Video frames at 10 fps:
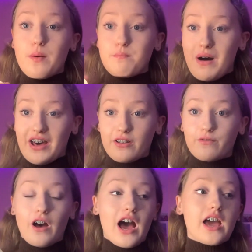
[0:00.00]

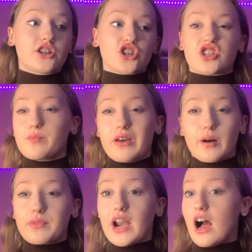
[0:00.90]
mattify just the
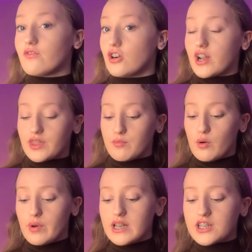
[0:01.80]
makeup that I have on at the
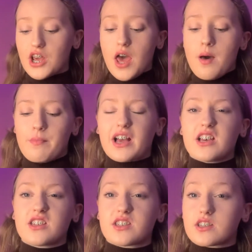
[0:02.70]
moment,
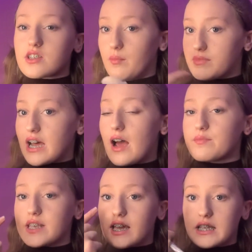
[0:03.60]
because
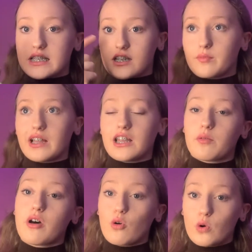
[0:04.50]
sometimes it can still be a little
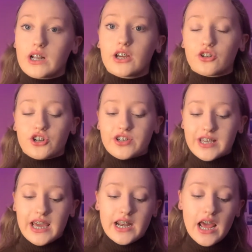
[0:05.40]
bit oily on your
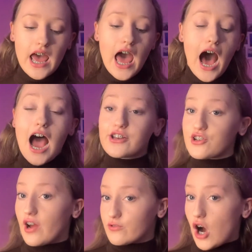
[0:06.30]
skin. I
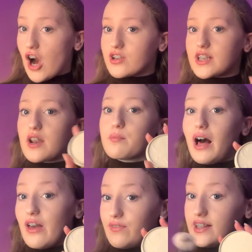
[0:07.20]
do have drier skin, but
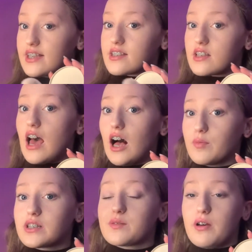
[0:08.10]
I find this
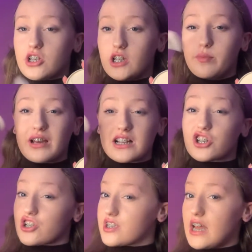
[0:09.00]
helps especially to make it
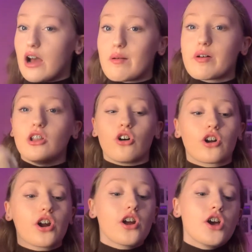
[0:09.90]
just stay a wee bit longer